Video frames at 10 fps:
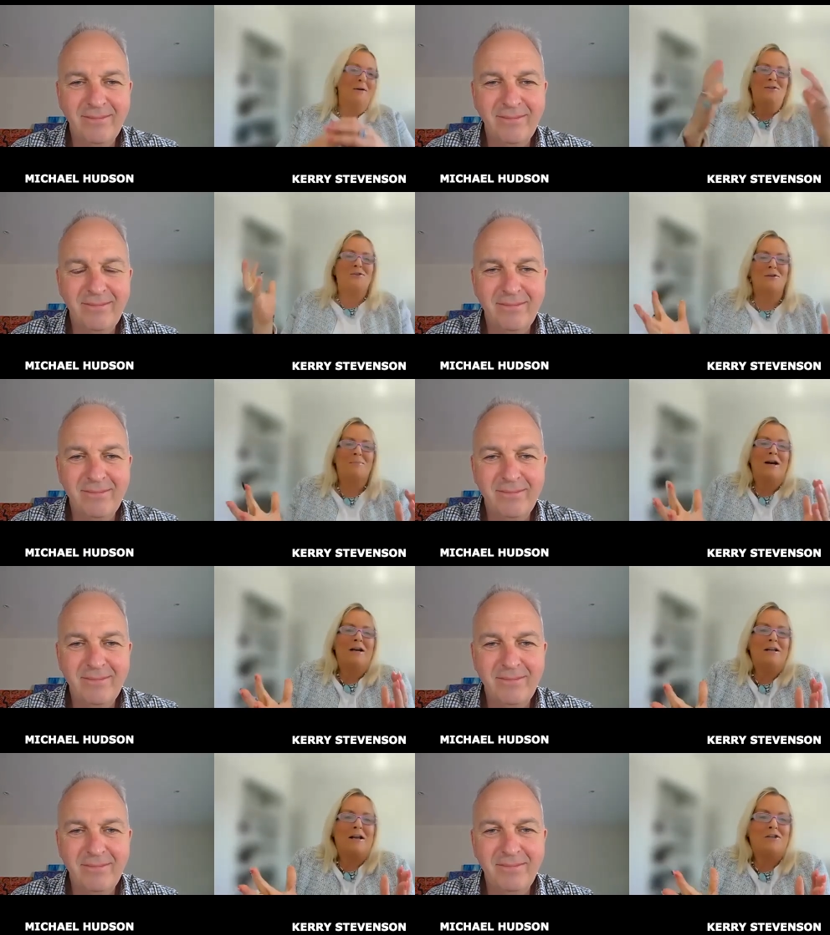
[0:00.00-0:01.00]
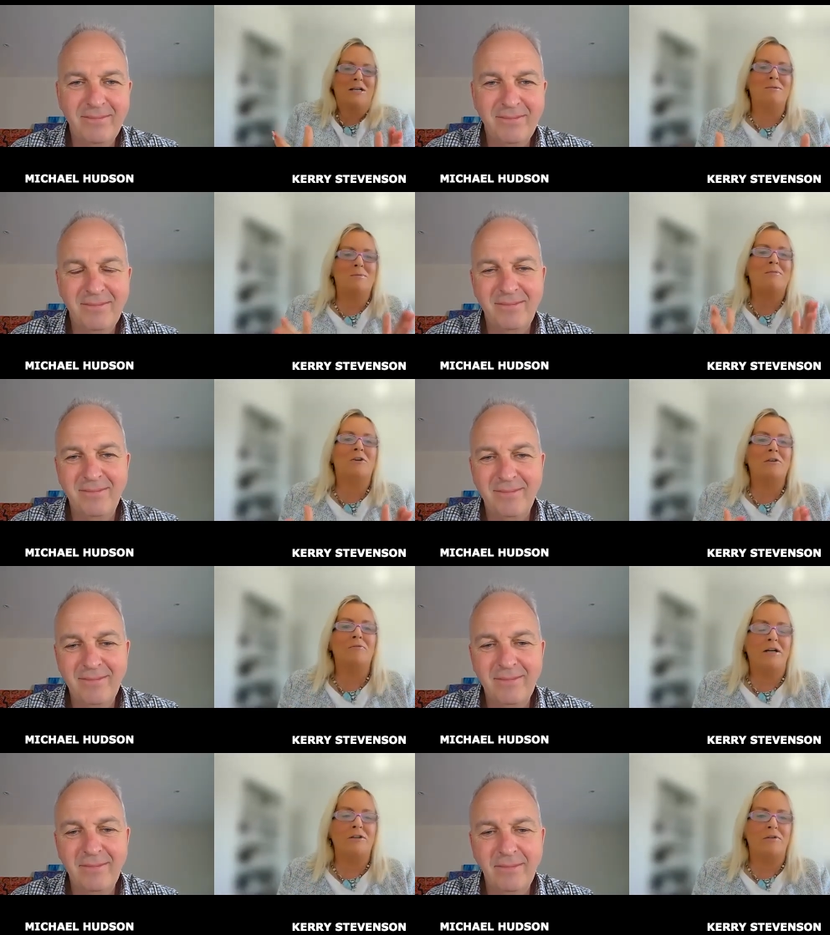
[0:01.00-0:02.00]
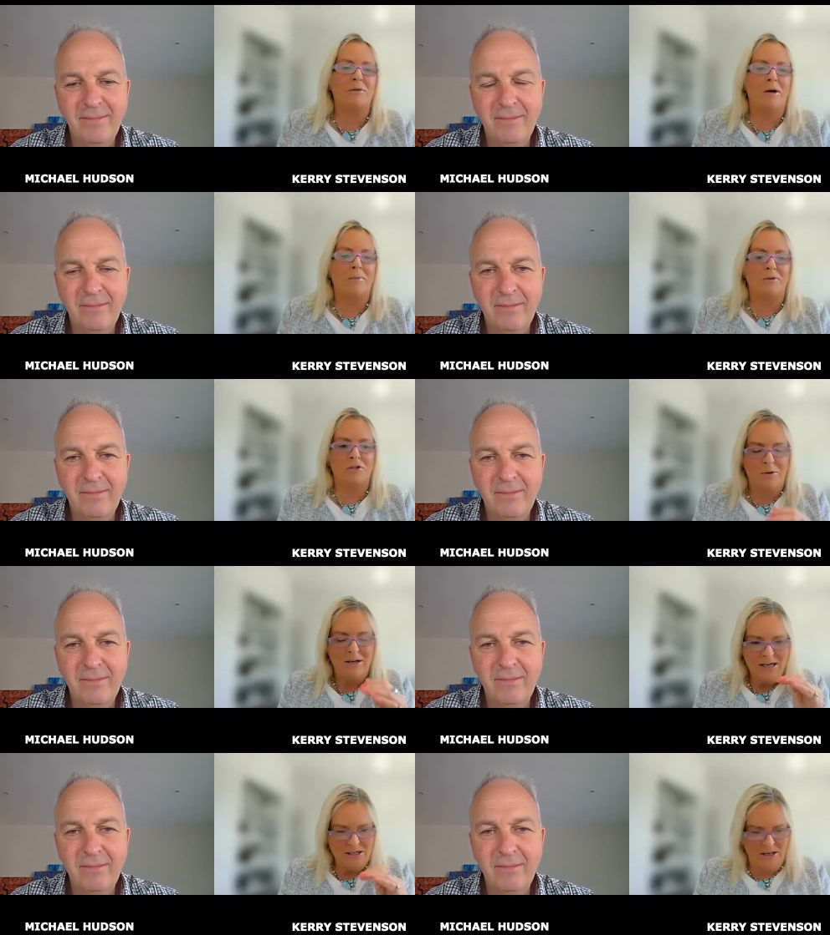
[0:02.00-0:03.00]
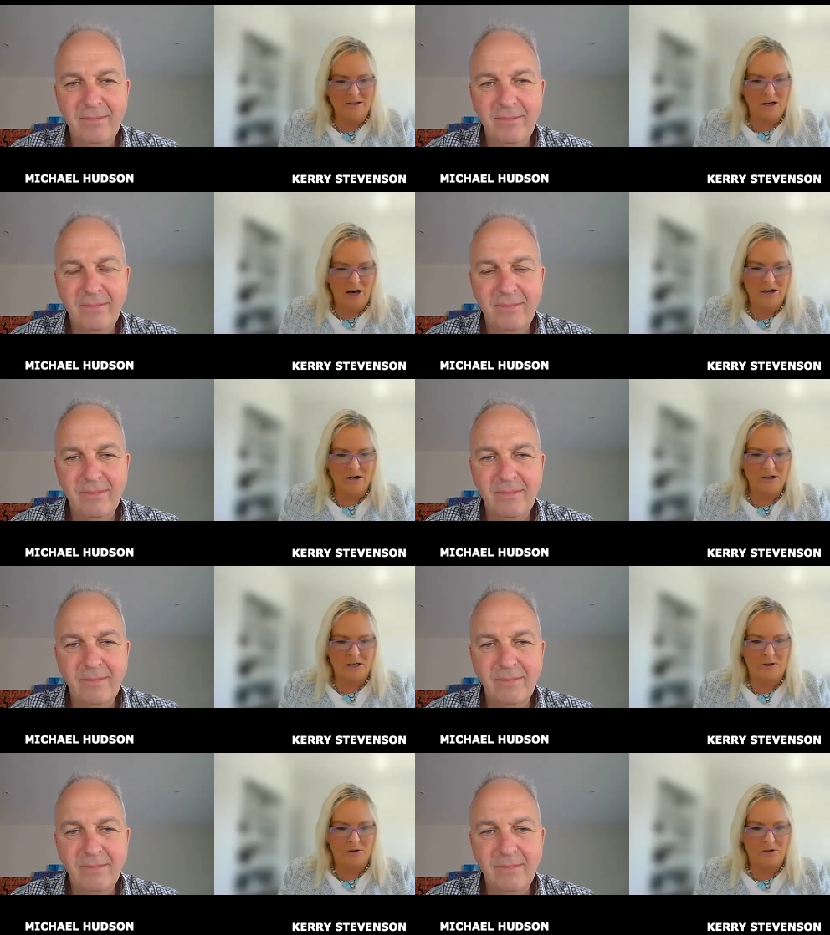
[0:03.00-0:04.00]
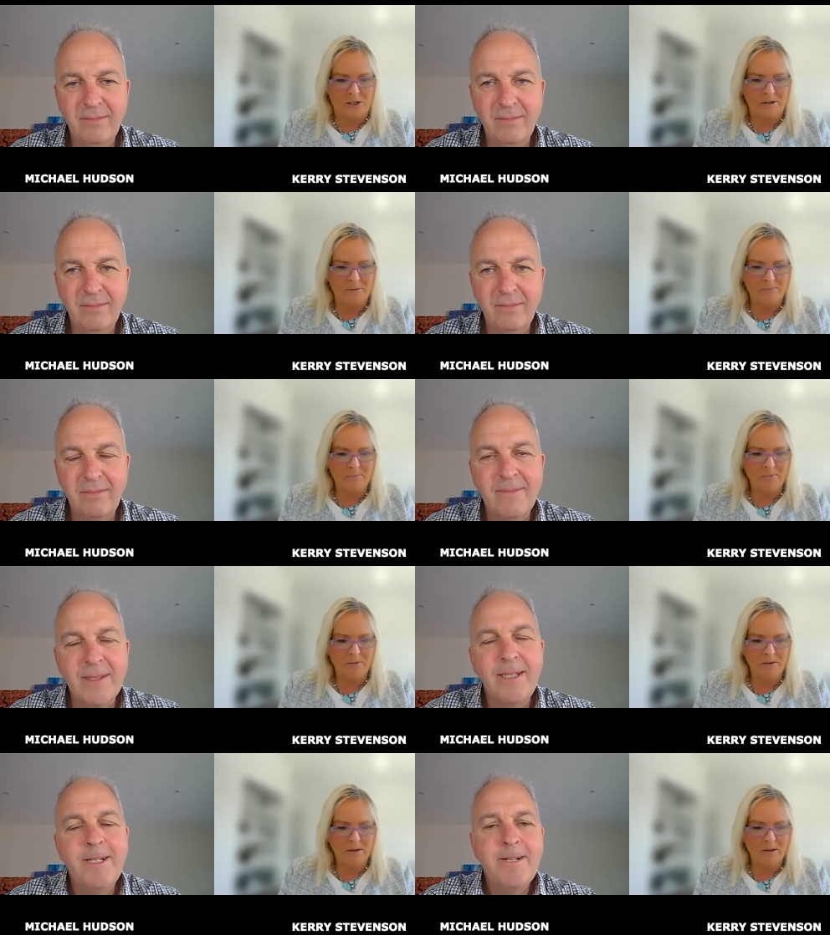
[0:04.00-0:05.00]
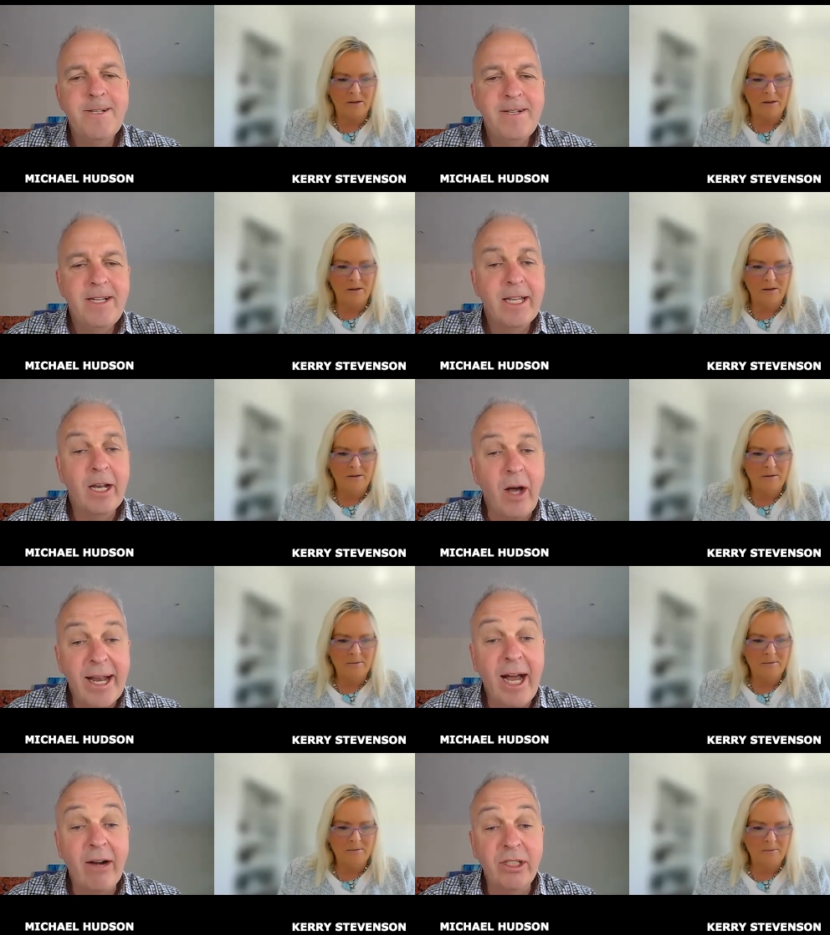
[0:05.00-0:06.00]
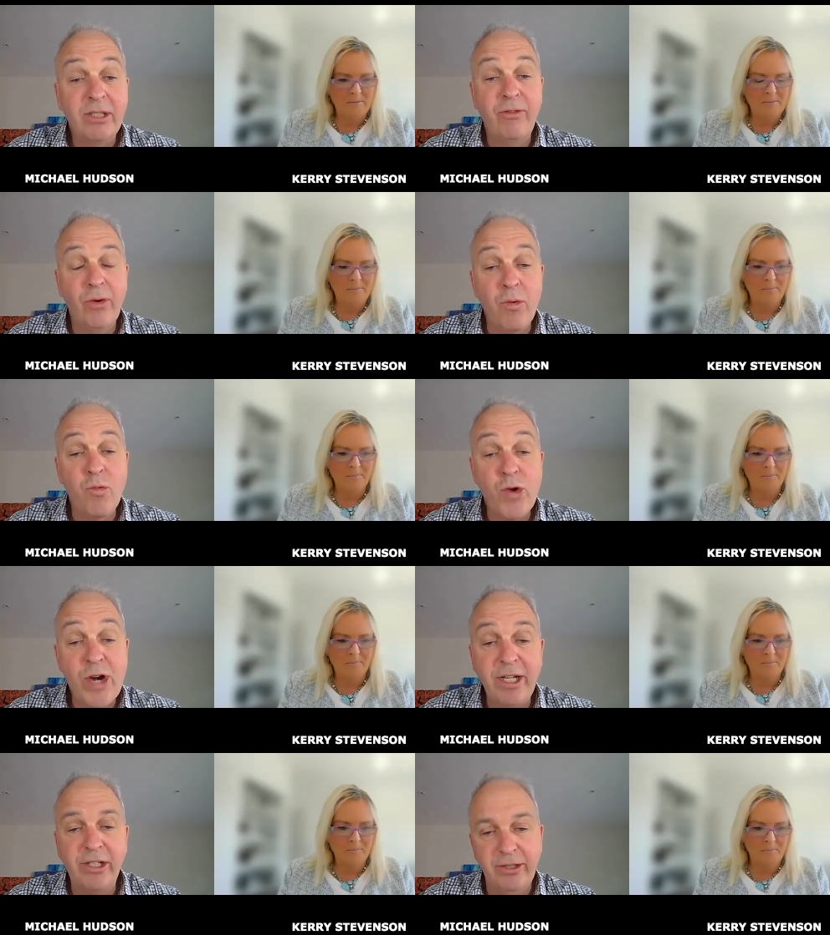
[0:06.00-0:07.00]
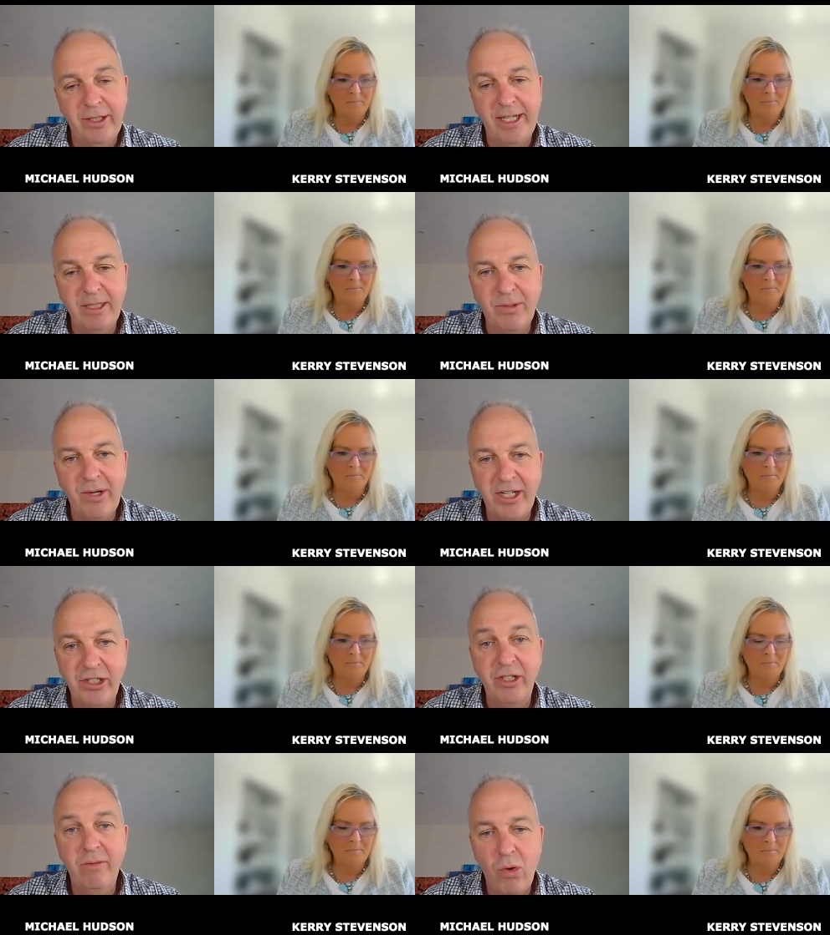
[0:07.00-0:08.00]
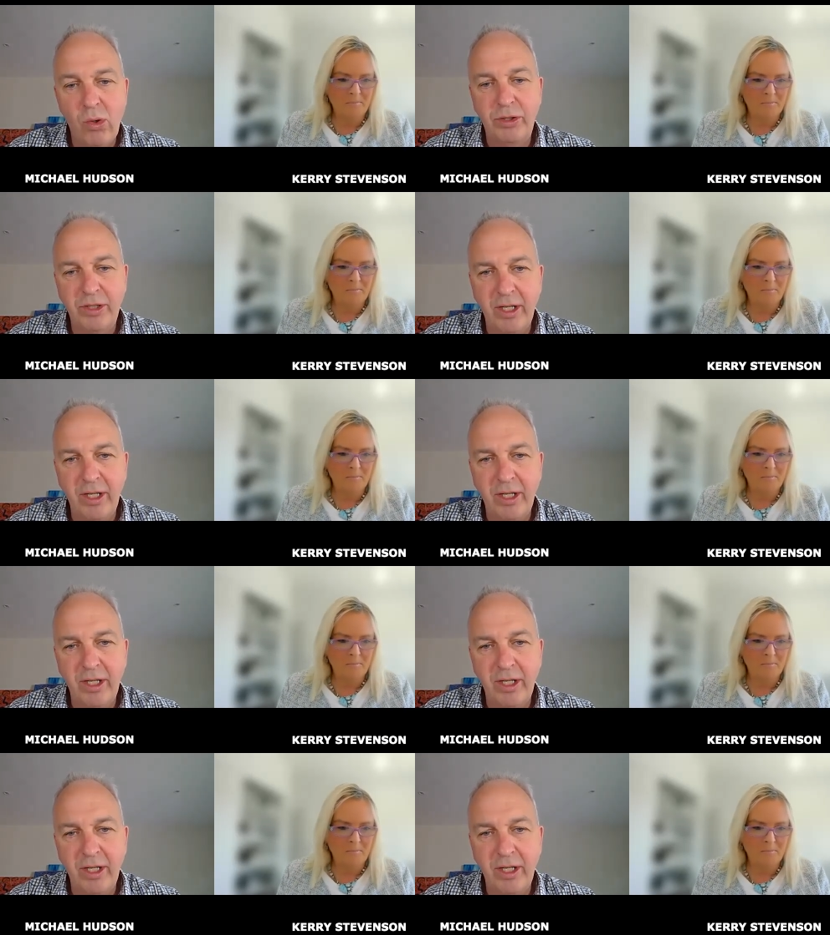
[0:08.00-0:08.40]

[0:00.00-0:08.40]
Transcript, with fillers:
Speaker 1: Uh, do you know what I mean? It, it seems to be very effective at the moment. So is that the LIDAR technology?
Speaker 2: The LIDAR is for the regional exploration more